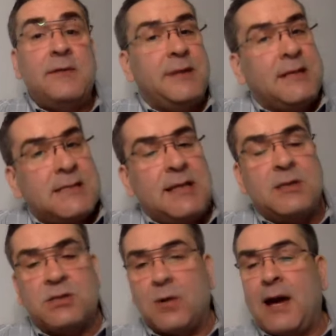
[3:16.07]
These
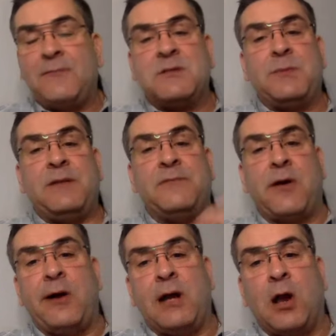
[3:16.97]
things don't have to be
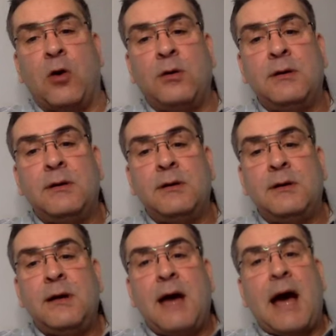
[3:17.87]
very long,
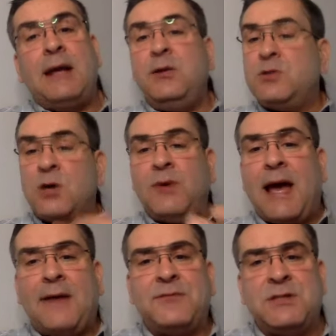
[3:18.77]
and you don't
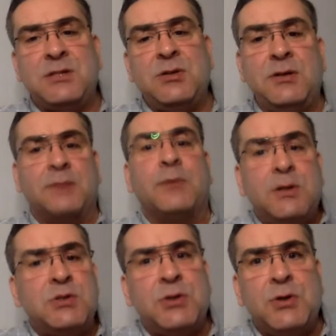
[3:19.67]
have to do them
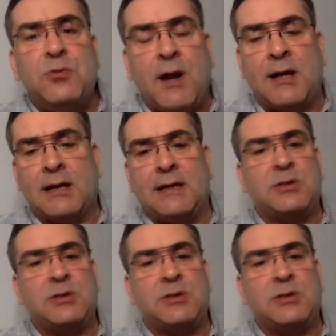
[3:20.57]
too regularly.